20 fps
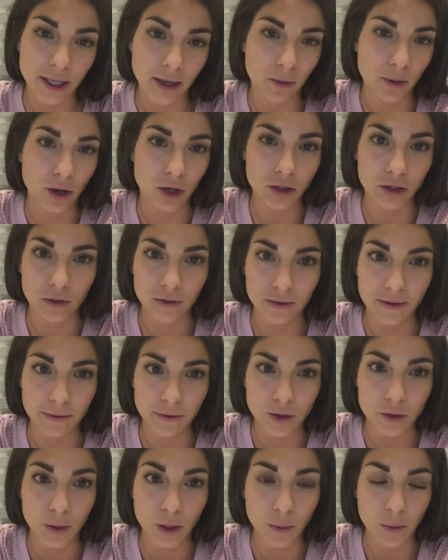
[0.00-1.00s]
like we all know
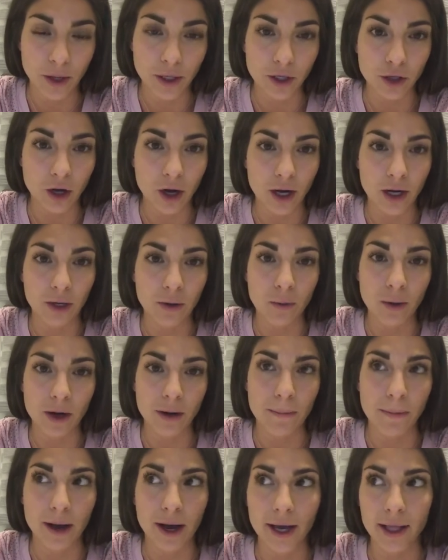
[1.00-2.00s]
Forever 21, you're not going to want
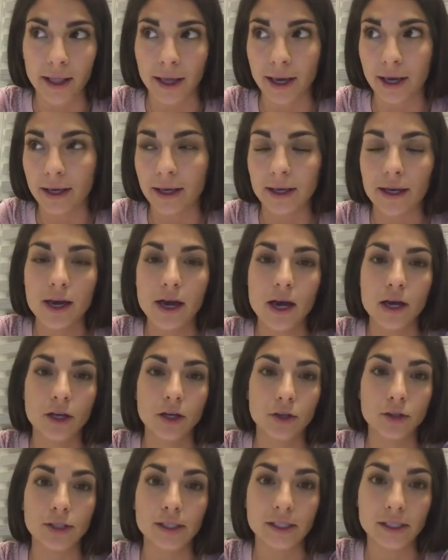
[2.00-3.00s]
to buy like
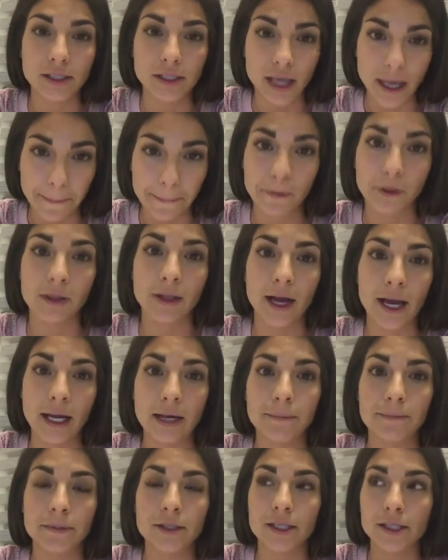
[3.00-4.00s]
your staple
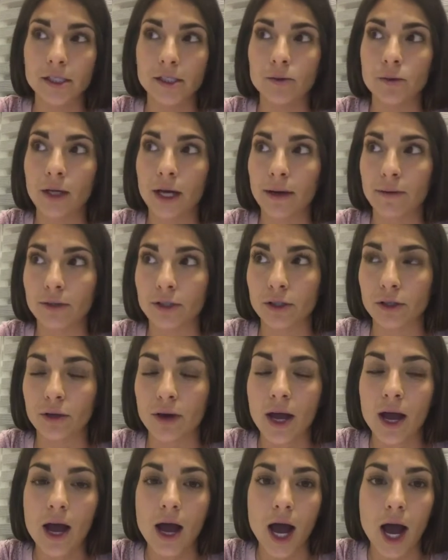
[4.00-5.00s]
items. This is what I would do.